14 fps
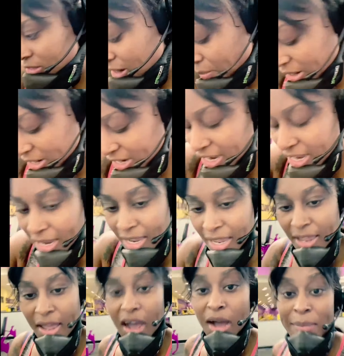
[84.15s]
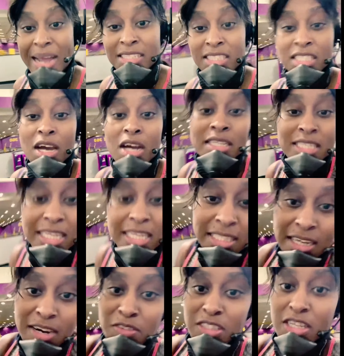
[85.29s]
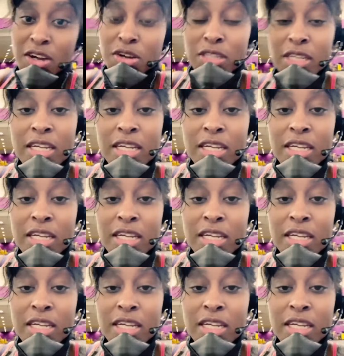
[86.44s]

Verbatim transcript: but I'm actually starting to see some results.